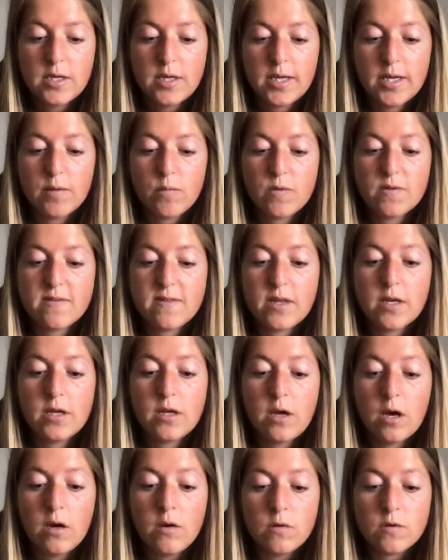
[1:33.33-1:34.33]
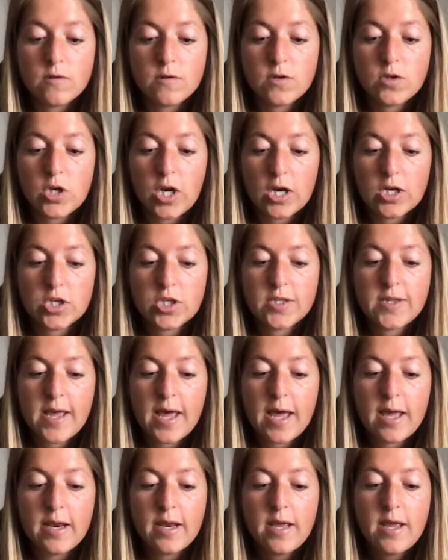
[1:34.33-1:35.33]
It was the ghost, Josh
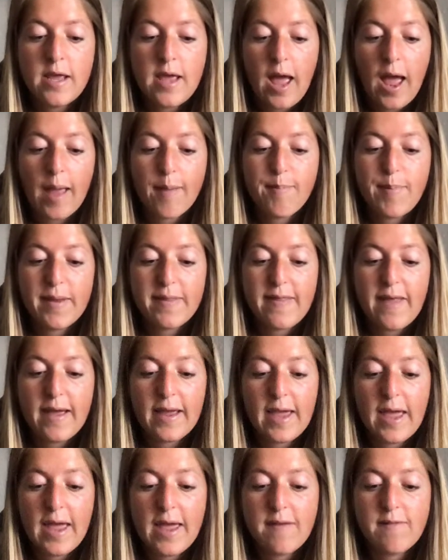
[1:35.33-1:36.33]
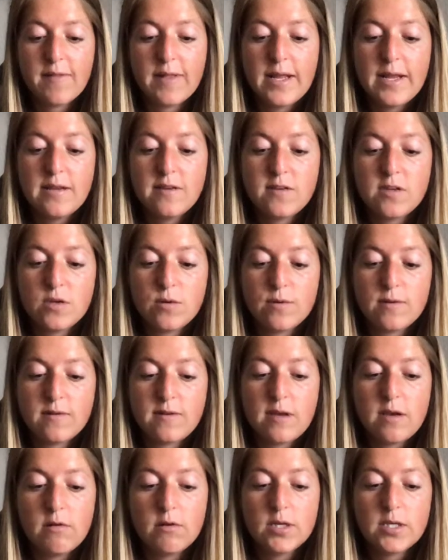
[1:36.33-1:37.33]
said. I bet that cave leads to a
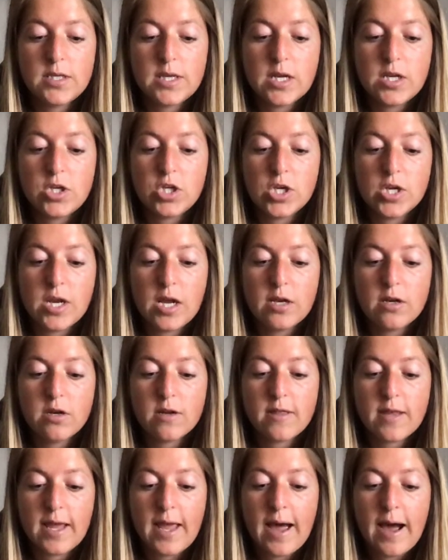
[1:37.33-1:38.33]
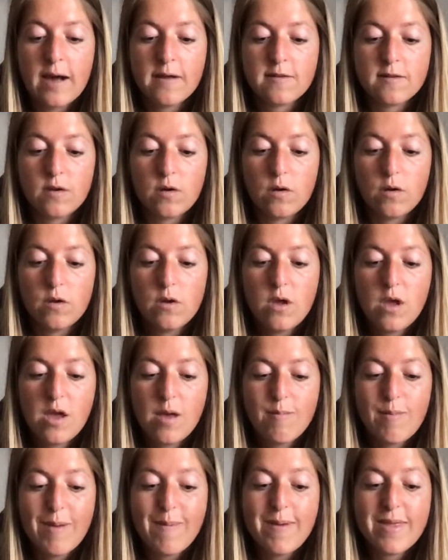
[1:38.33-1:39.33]
secret dungeon under the castle.
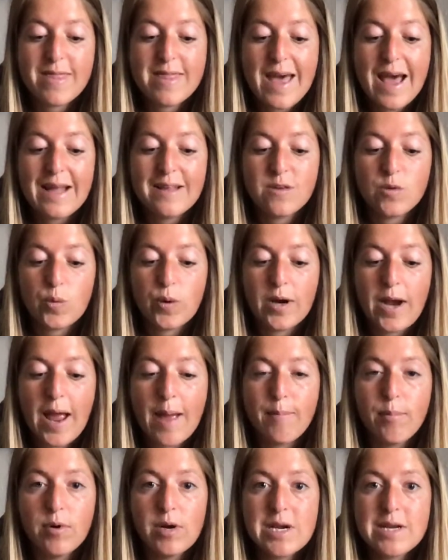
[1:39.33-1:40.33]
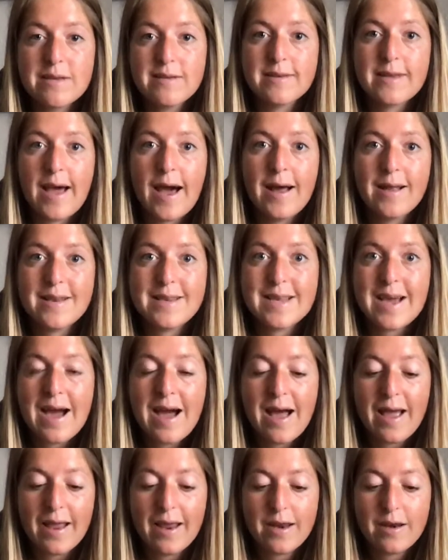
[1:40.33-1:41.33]
Maybe that's where Emery Scott
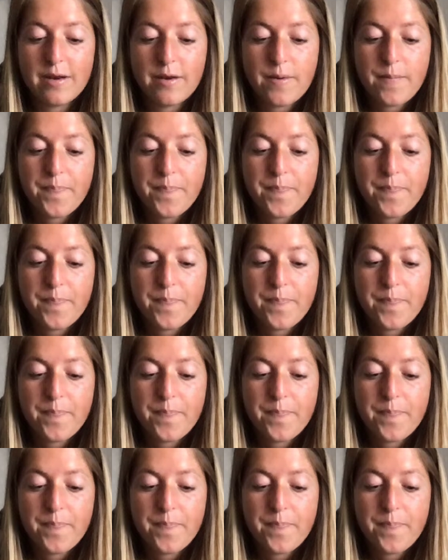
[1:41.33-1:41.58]
died.